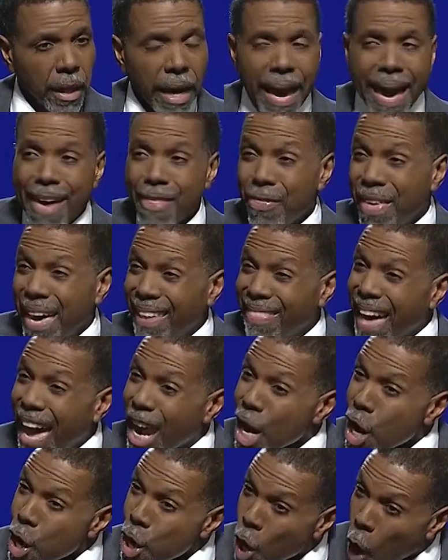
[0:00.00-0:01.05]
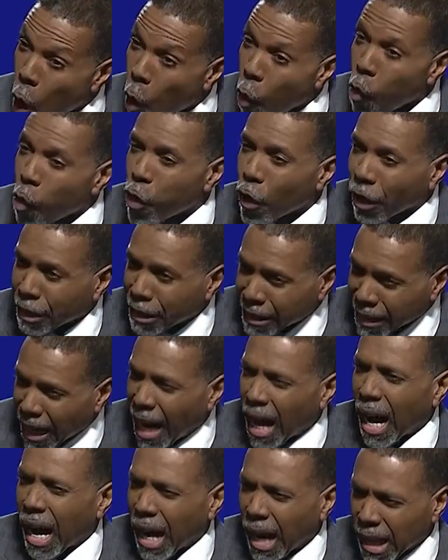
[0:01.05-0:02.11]
And they that know their
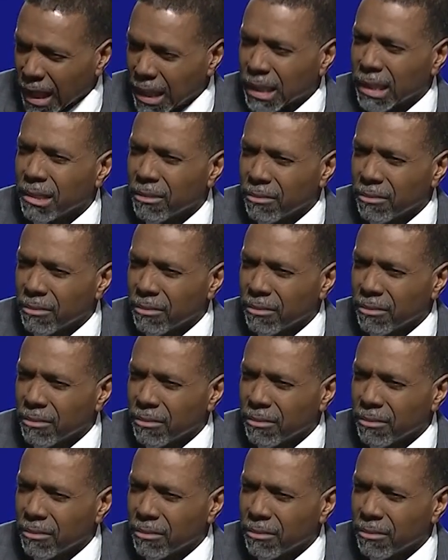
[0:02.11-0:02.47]
God,